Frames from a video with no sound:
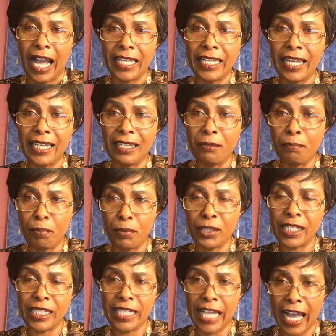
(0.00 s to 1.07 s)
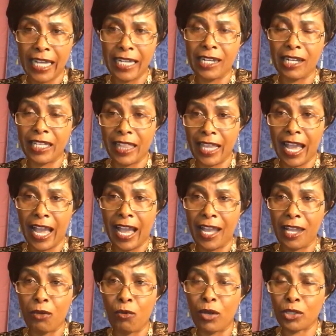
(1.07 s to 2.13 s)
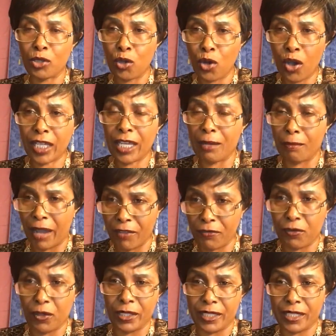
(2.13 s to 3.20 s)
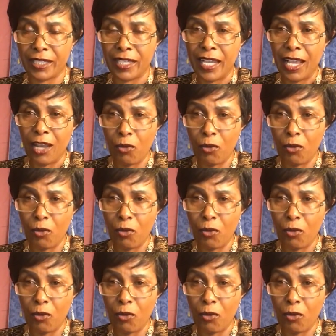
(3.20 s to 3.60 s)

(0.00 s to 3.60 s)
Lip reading: and then he put his hand there. He was locking my voice.